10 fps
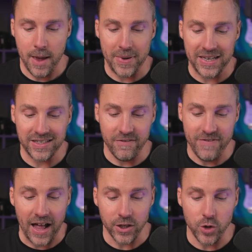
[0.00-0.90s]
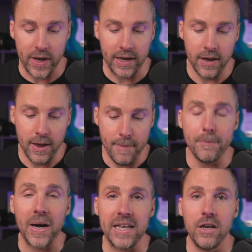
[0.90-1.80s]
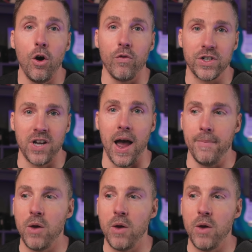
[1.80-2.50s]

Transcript: because they're valuing money over time.